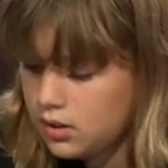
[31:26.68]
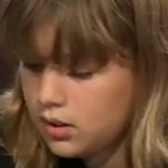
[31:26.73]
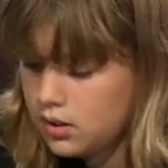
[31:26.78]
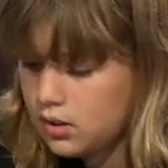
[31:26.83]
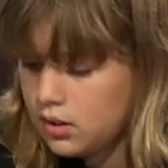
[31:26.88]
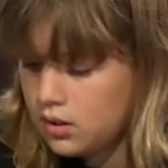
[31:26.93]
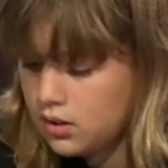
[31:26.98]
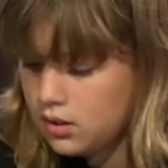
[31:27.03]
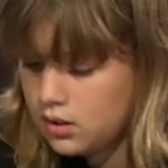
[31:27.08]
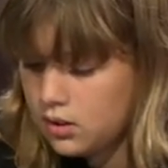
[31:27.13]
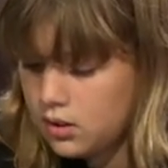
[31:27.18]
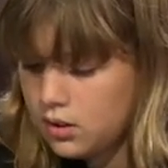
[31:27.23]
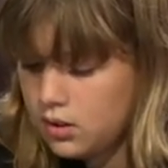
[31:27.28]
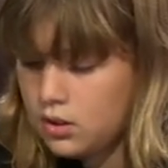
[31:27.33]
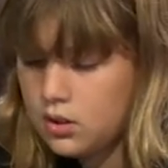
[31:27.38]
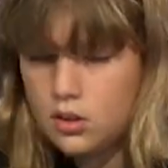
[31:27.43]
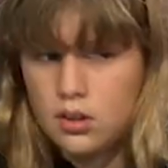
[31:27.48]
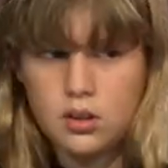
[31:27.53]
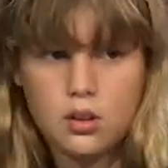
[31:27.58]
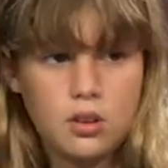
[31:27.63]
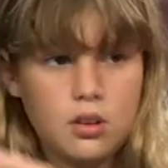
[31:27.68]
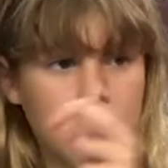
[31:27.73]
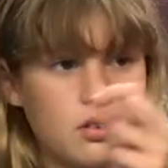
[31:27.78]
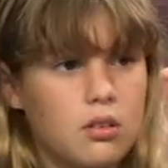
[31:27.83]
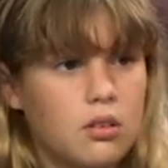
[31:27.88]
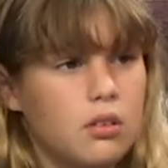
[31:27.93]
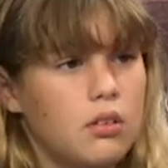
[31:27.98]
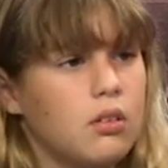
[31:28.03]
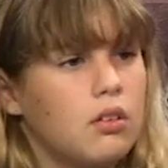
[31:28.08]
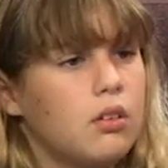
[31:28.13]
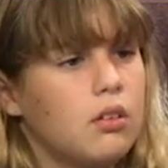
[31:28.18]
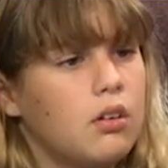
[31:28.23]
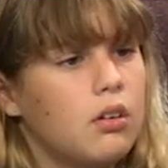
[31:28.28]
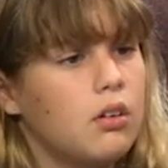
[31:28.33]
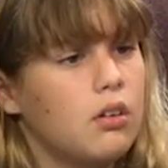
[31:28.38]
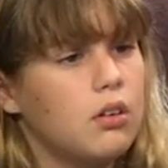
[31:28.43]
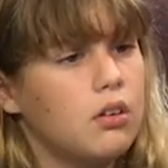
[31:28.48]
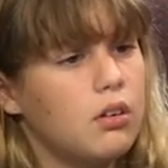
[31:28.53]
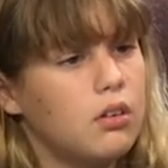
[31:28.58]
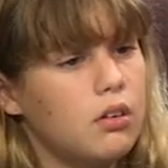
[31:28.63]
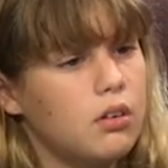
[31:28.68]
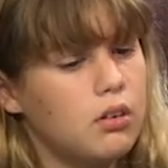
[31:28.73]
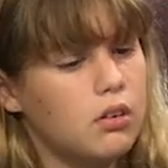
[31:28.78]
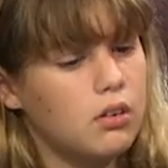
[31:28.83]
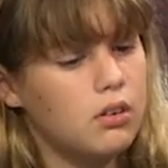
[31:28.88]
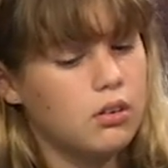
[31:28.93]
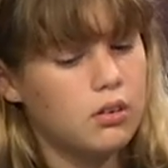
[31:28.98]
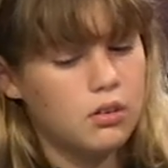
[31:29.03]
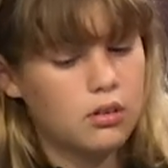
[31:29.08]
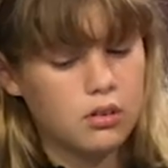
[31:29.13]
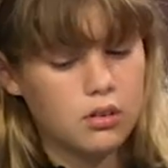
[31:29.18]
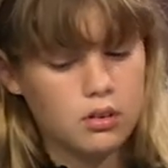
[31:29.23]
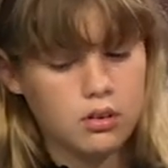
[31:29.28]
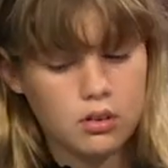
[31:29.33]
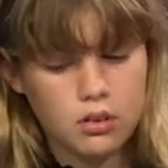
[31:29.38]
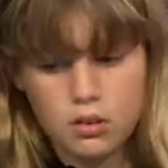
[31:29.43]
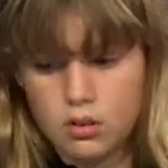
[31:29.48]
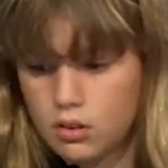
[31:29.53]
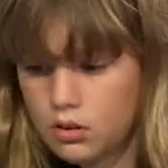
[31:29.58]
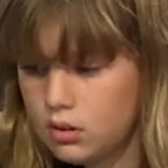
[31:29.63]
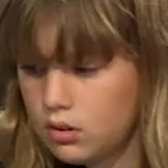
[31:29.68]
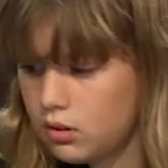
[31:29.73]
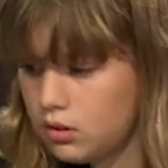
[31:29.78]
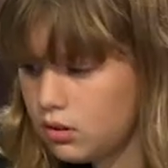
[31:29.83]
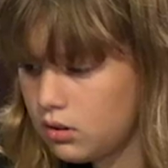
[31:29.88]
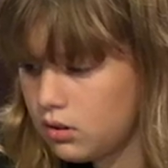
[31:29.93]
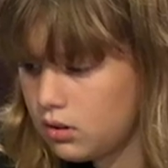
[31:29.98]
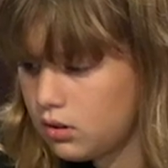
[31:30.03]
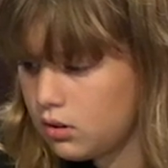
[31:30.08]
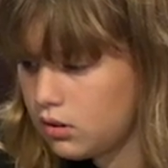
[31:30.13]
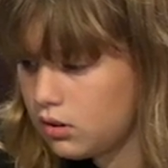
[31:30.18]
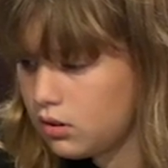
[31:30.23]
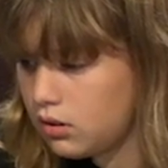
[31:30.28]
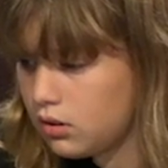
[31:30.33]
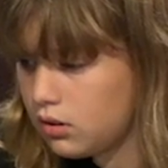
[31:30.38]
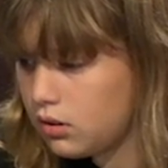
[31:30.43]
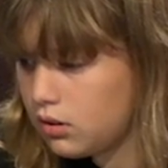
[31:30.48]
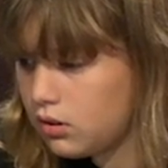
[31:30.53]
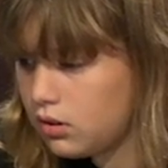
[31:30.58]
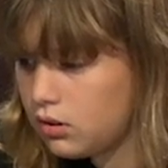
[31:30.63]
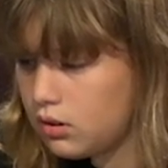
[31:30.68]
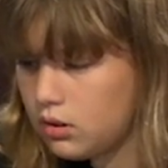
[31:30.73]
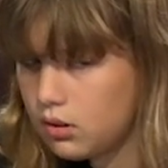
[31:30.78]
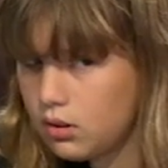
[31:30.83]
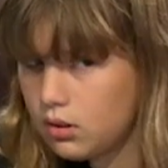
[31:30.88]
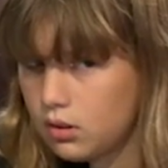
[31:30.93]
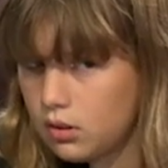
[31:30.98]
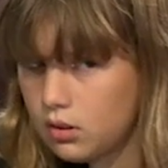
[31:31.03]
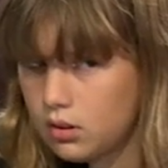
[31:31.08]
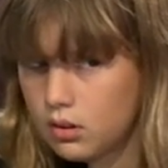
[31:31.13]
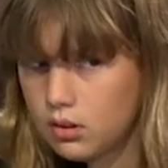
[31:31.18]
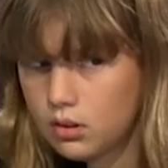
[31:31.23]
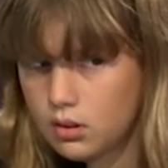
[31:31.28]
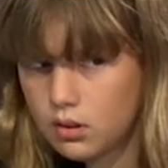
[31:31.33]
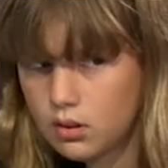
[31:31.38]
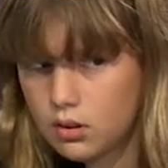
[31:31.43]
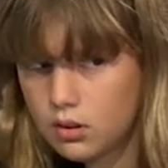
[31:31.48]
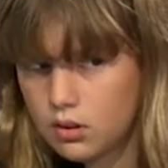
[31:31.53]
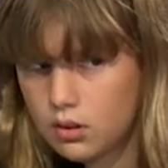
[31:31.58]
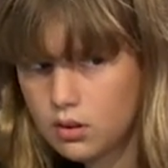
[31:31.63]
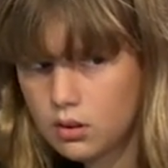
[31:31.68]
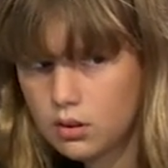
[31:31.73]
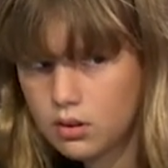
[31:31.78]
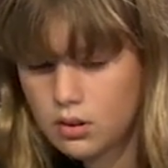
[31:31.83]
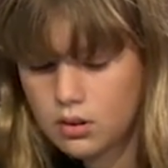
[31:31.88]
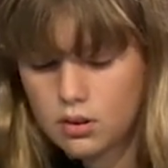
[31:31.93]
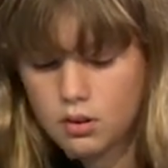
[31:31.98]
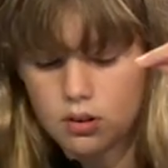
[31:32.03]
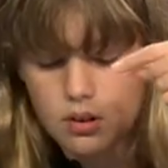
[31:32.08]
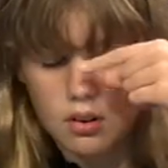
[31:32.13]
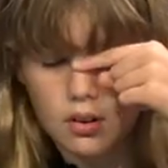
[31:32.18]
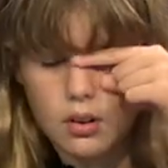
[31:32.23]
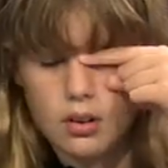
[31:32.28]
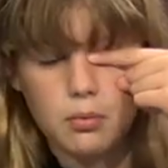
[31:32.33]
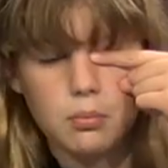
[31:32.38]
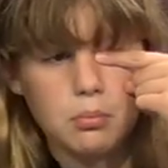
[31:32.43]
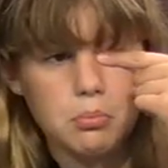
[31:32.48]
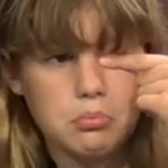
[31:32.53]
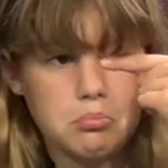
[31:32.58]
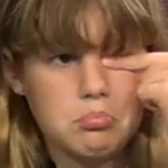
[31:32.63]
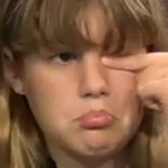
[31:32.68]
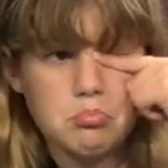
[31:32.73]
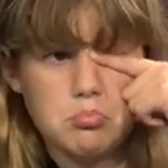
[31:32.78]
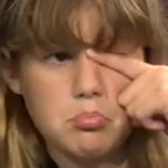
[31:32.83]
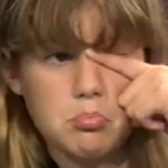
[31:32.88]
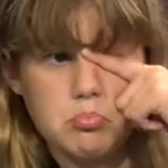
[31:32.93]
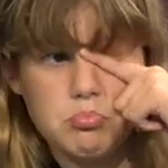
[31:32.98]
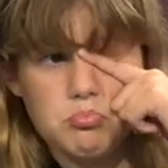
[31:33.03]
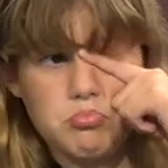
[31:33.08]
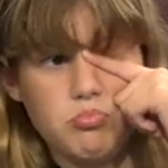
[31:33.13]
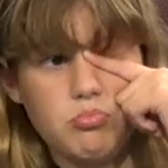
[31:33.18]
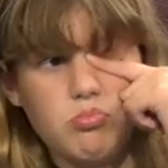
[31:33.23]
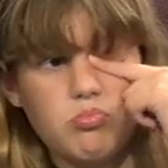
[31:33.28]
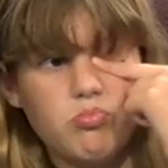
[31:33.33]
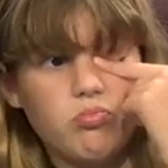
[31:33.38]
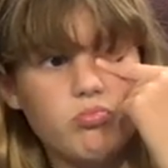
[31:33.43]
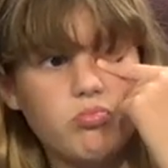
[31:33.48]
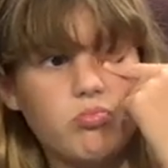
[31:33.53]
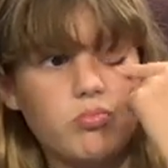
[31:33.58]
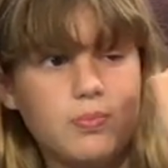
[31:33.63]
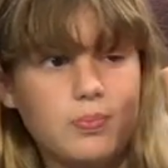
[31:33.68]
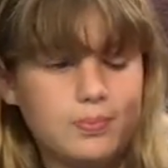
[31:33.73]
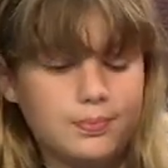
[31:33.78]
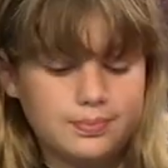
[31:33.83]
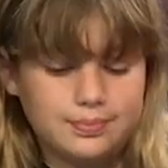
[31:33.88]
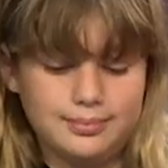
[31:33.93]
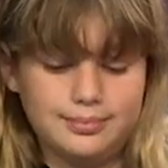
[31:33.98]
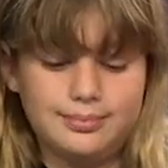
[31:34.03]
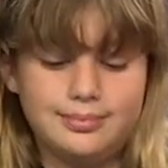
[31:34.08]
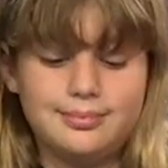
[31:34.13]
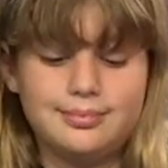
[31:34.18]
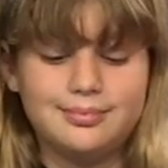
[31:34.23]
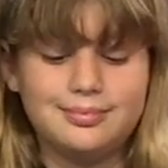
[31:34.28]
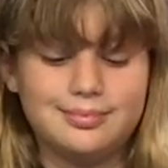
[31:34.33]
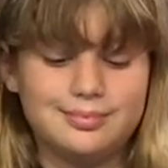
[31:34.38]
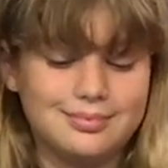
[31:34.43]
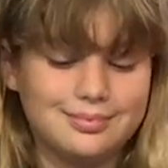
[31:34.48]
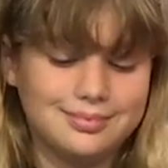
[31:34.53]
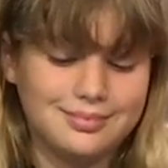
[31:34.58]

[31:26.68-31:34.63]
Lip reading: No words are spoken by the person on screen.